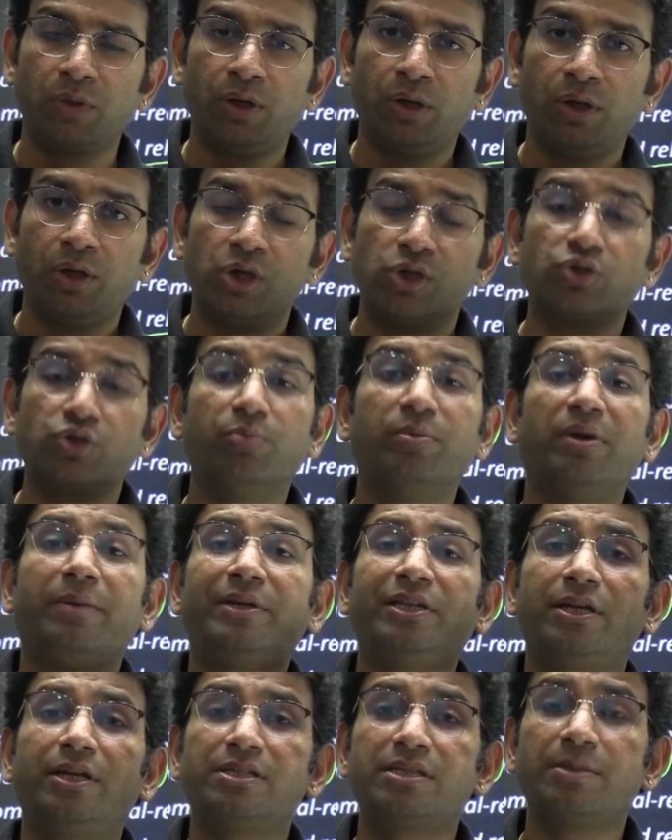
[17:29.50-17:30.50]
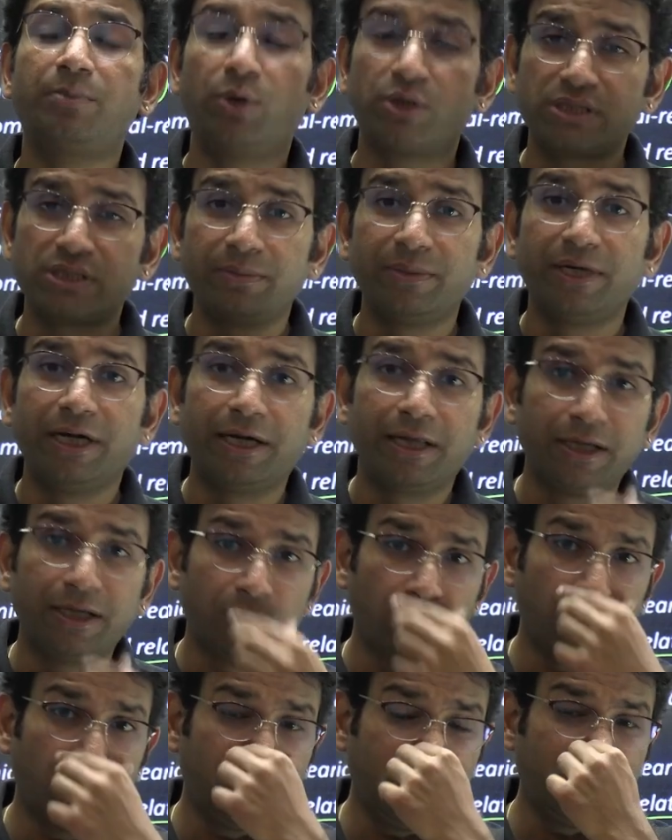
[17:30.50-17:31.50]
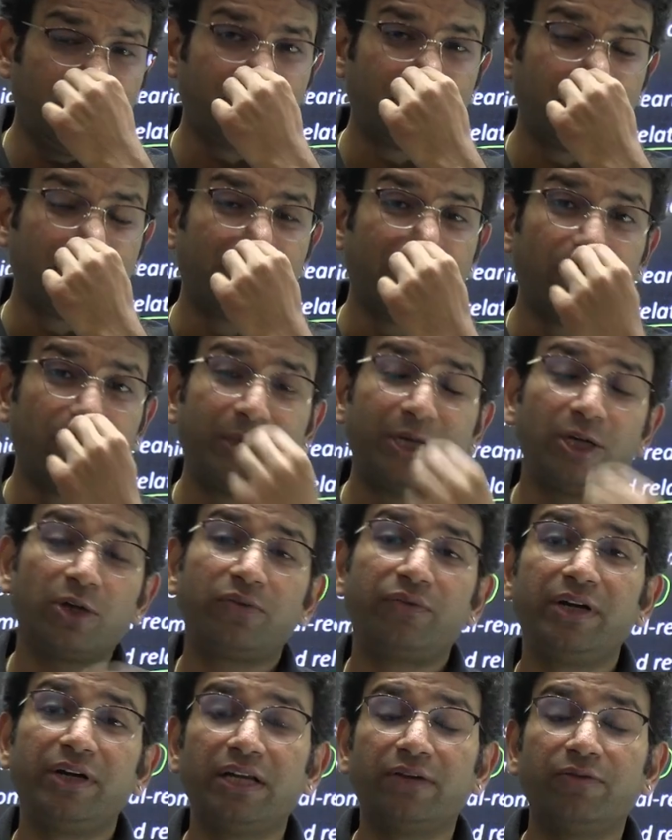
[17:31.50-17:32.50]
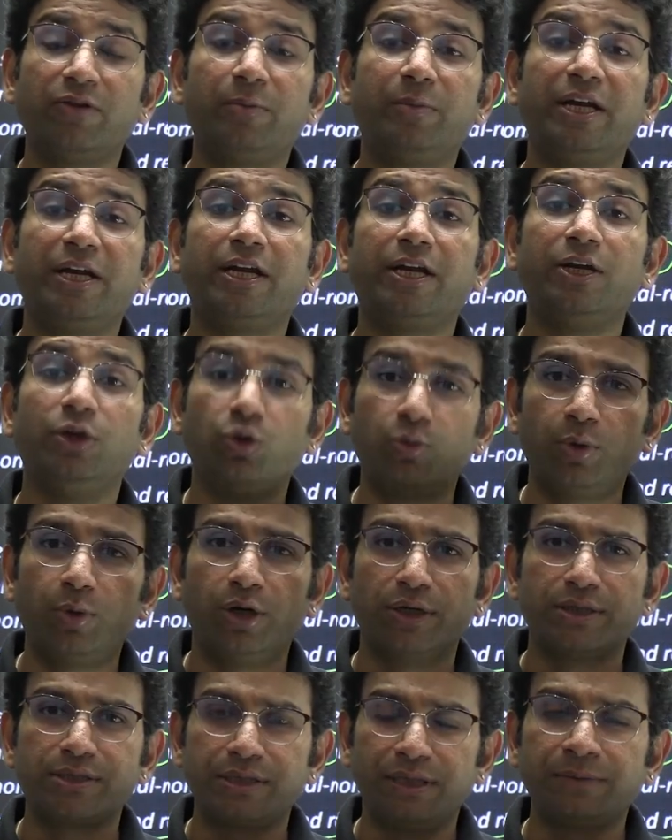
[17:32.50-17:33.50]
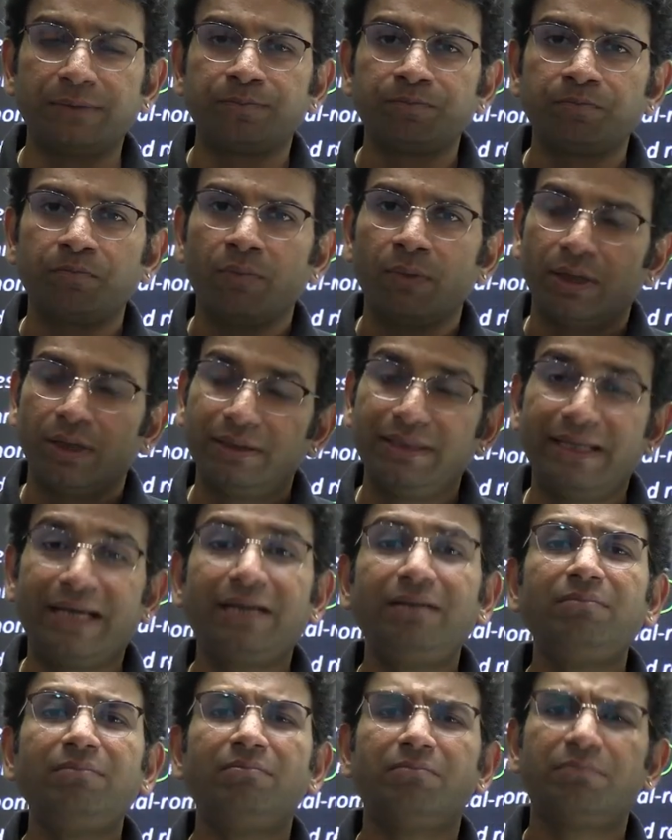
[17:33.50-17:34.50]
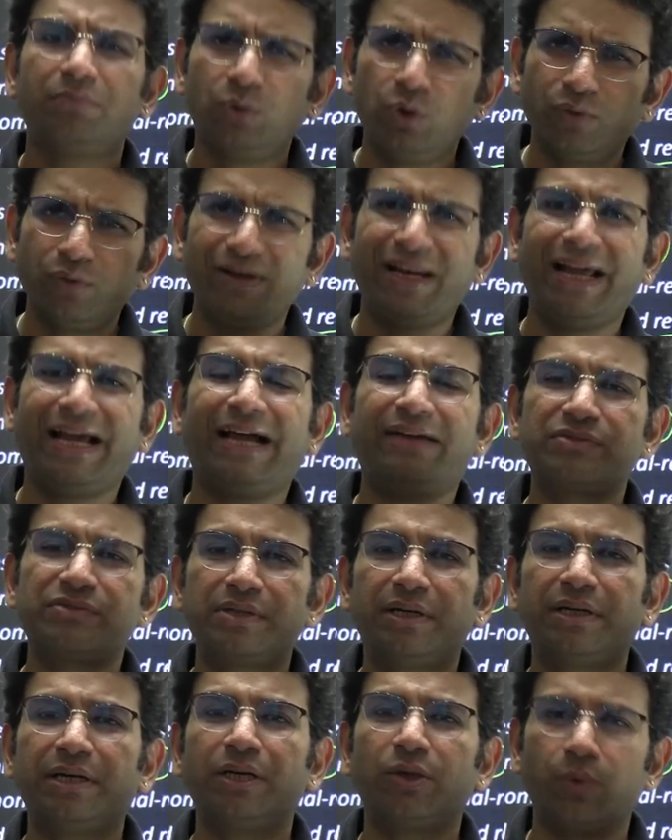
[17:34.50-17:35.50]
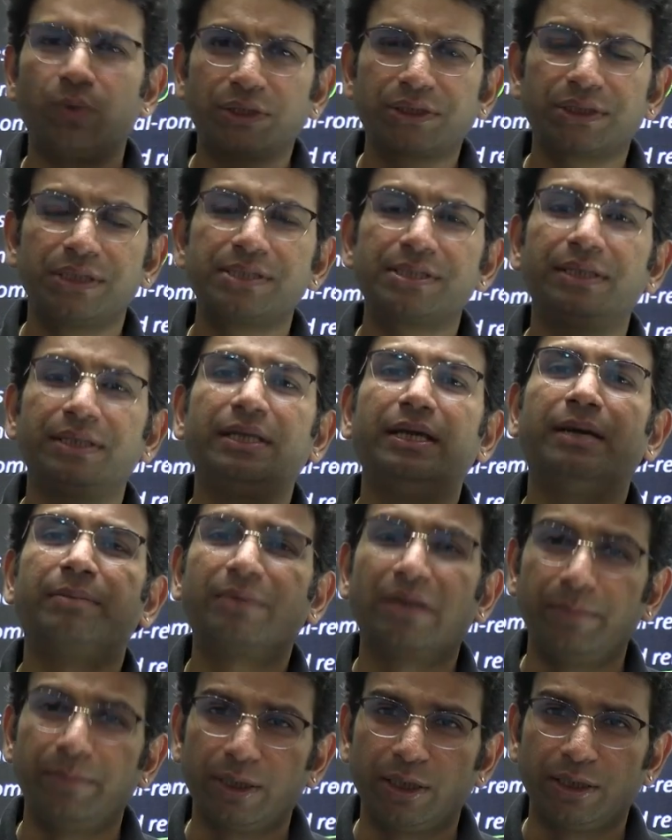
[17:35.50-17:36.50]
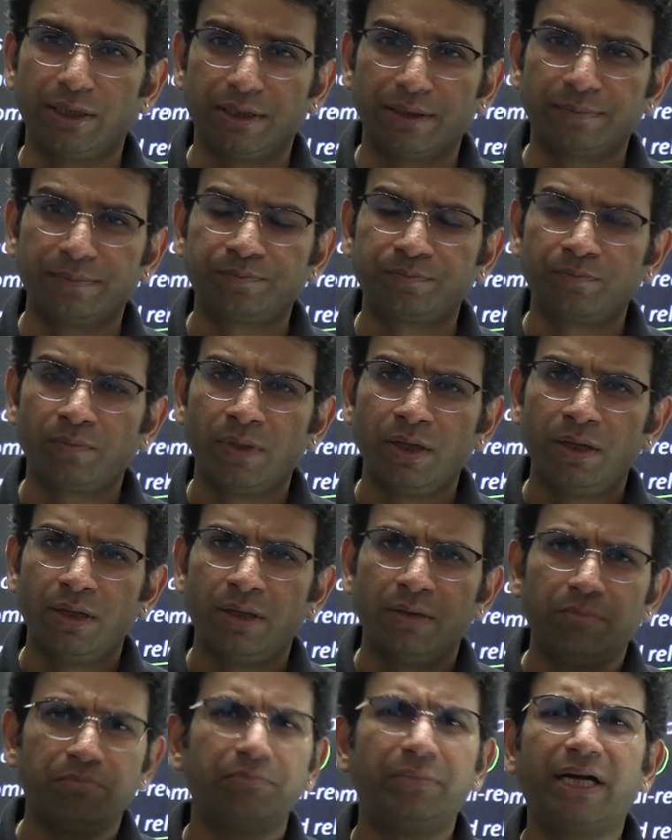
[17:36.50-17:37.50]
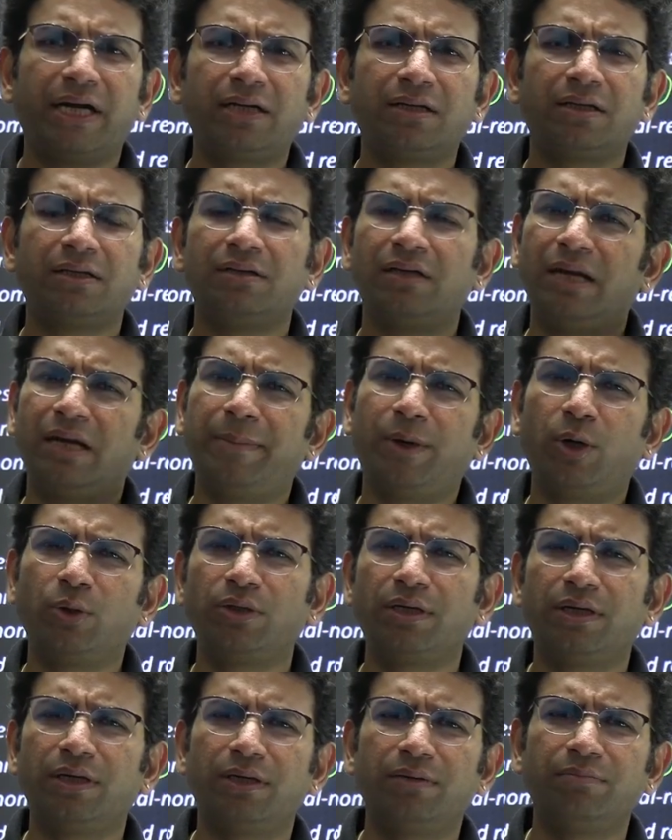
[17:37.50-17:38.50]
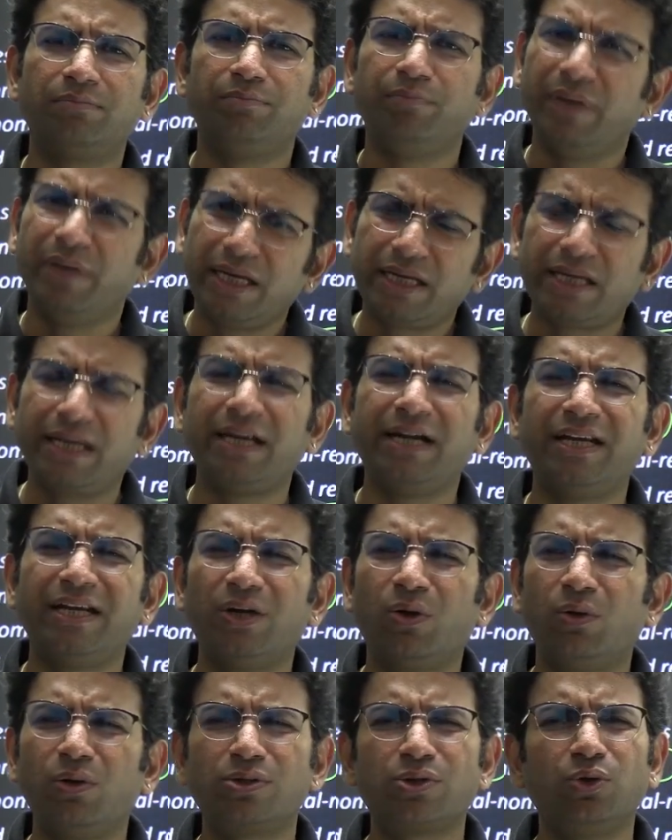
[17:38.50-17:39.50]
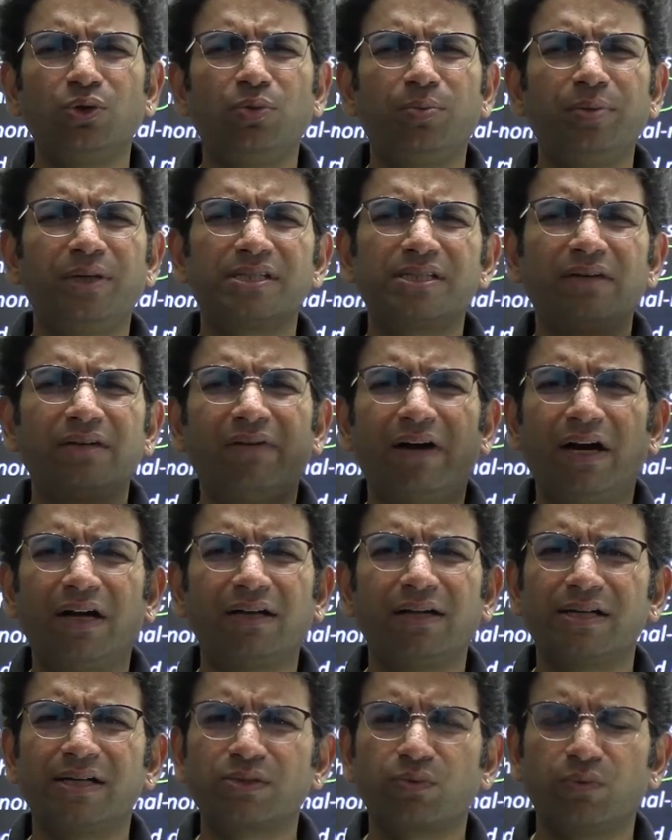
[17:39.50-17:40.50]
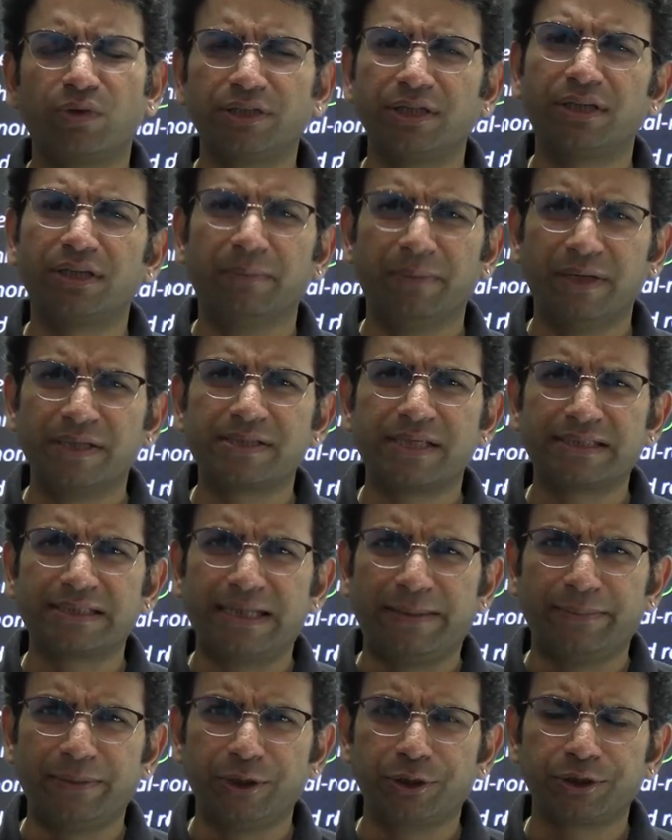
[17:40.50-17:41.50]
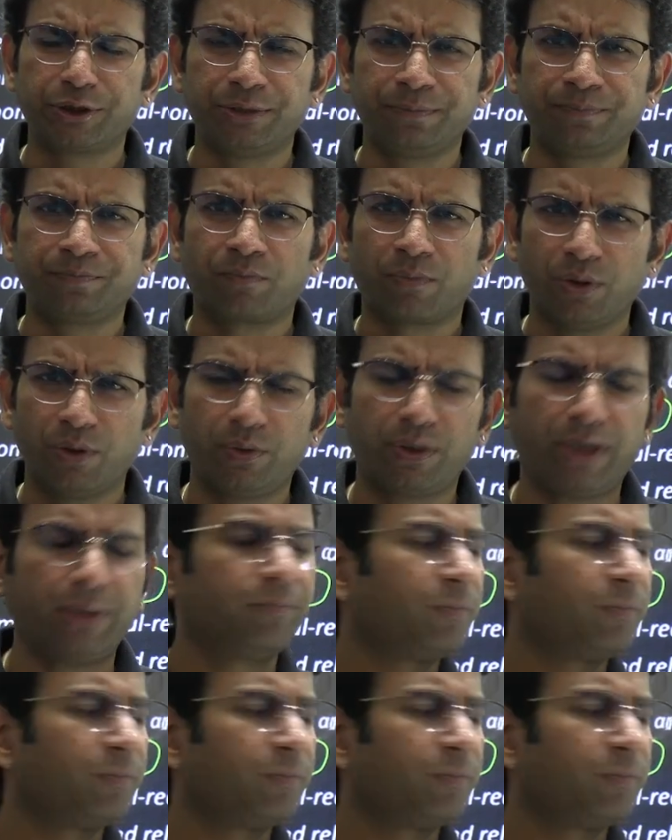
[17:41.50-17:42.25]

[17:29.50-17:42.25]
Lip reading: So maybe there is a possibility, if the government of India will bring a new policy, then you will have certain questions in the upcoming year. But about the Make in India also, UPSC have hardly asked question in the mains examination. Okay.